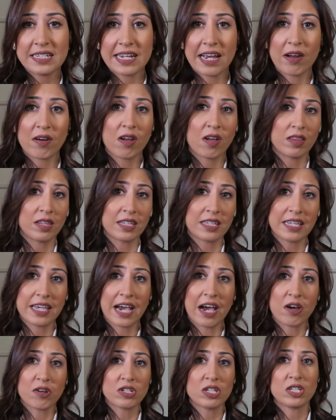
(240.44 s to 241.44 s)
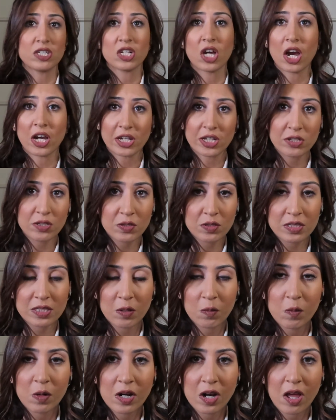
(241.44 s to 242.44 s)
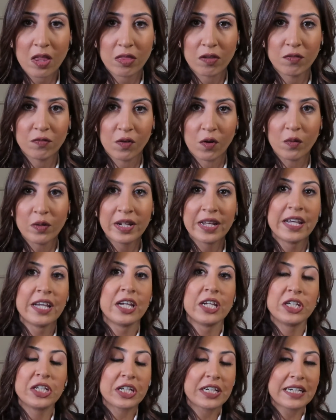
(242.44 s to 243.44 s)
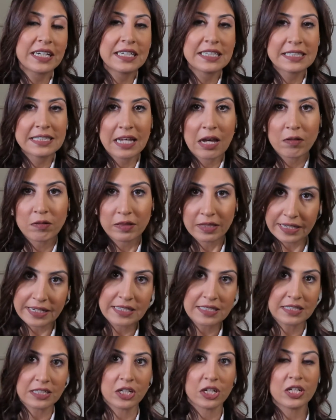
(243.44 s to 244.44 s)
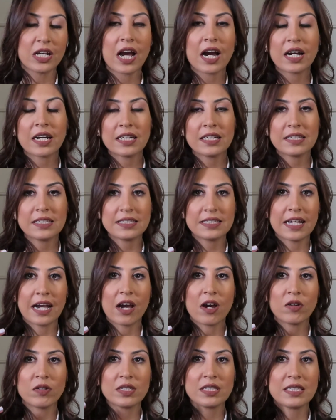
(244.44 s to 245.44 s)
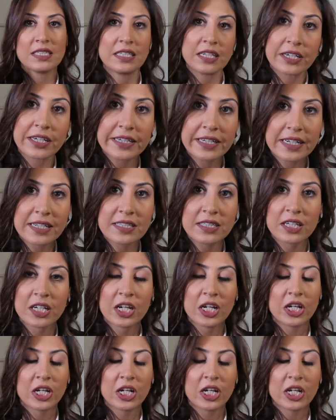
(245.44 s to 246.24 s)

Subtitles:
down on the couch and talking to someone on the phone, you're going to sound lazy. You're not going to sound serious.